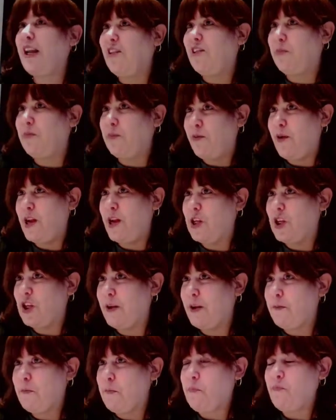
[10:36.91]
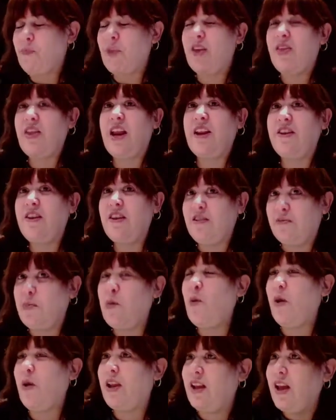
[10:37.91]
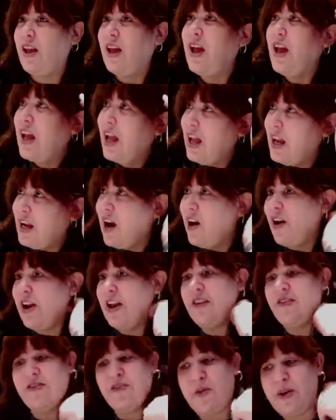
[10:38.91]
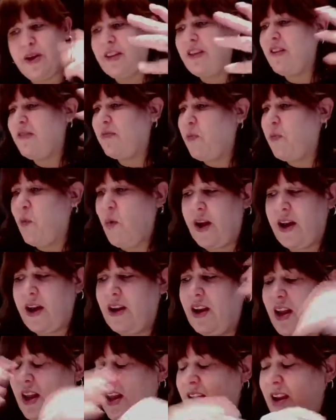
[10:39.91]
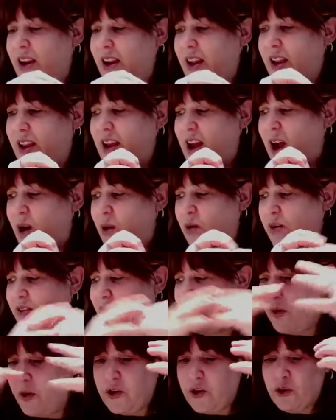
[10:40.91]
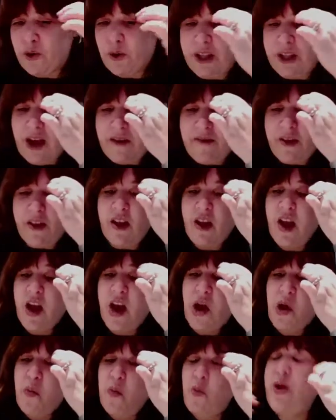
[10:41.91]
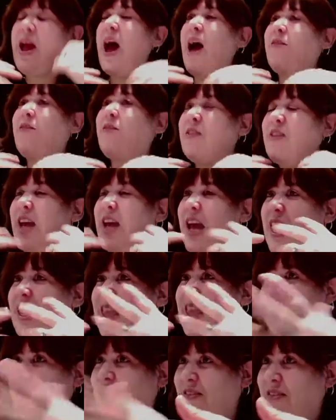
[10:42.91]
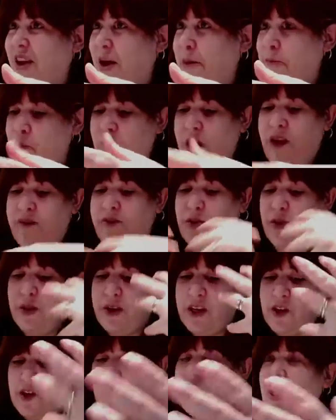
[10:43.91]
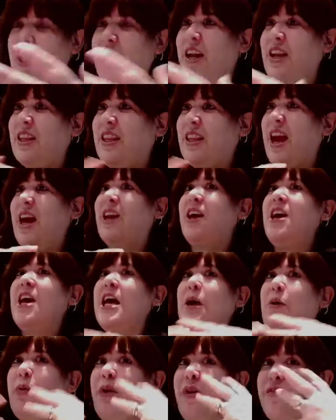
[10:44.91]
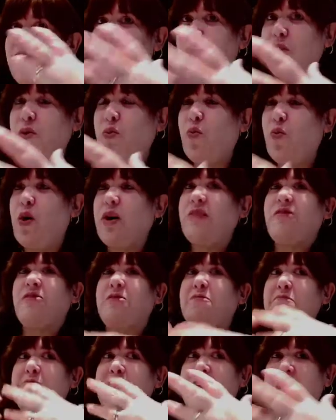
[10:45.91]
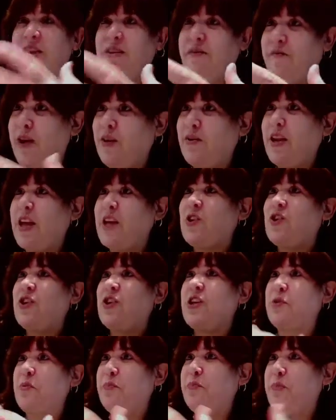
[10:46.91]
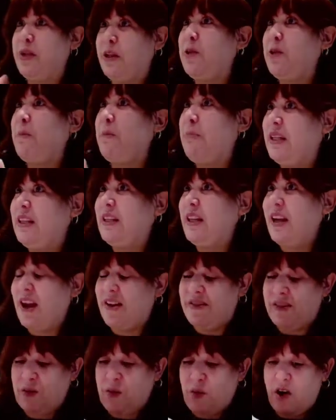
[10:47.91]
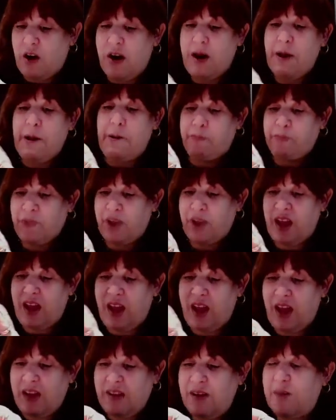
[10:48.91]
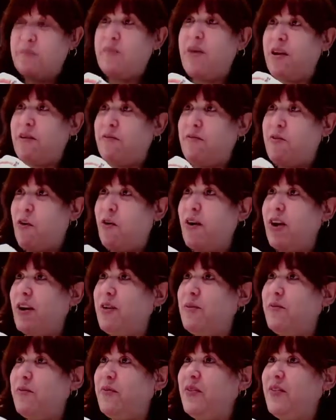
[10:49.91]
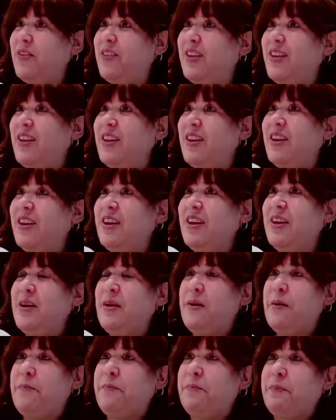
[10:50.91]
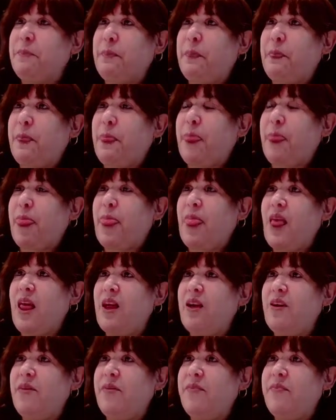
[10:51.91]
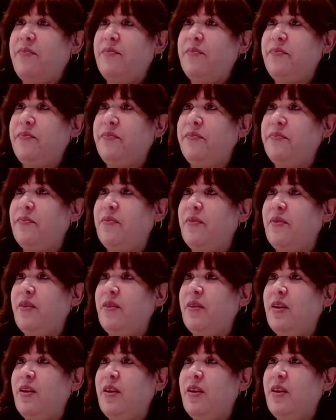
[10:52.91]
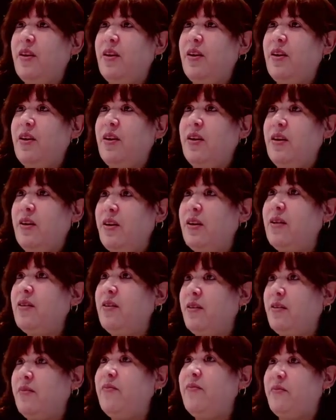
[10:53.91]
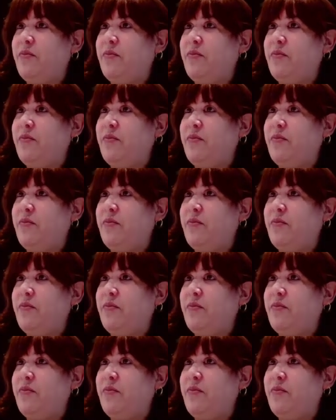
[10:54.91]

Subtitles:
inspiration. That at this point in our history, at this point in our spiritual level, we have to take that step. We have to initiate that. We have to be the ones to make the foundation and to build the building, as it were, in a metaphoric. Did Hashem mandate the building of the Mishkan, or was?